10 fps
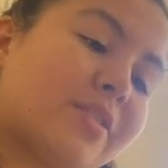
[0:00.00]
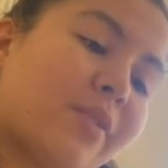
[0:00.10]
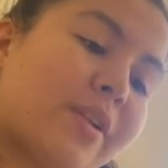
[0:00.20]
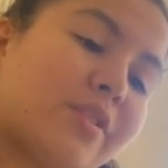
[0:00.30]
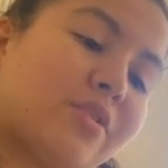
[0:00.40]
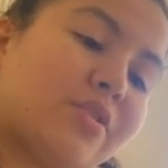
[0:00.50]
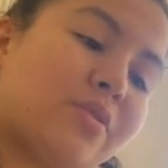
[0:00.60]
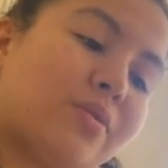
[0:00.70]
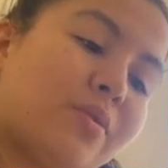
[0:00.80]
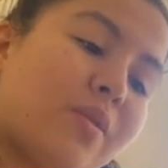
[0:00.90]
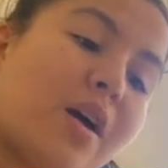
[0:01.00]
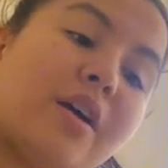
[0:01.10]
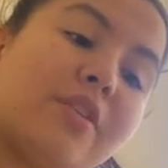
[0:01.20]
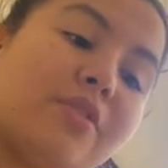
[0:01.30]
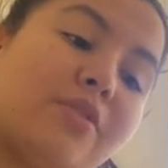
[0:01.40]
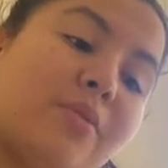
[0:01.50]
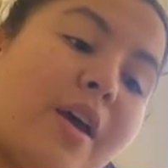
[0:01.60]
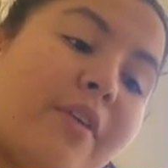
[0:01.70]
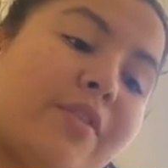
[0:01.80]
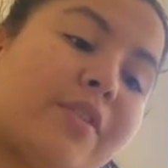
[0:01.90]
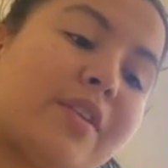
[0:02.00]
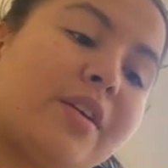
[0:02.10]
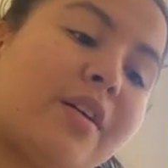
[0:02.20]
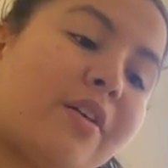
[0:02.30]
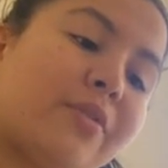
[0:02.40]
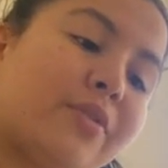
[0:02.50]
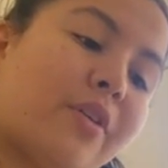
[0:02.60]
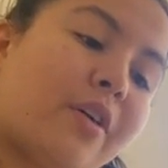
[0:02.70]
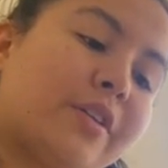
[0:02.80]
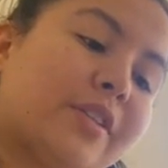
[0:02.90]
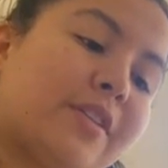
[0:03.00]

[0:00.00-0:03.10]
threatened to undo everything Alderheart,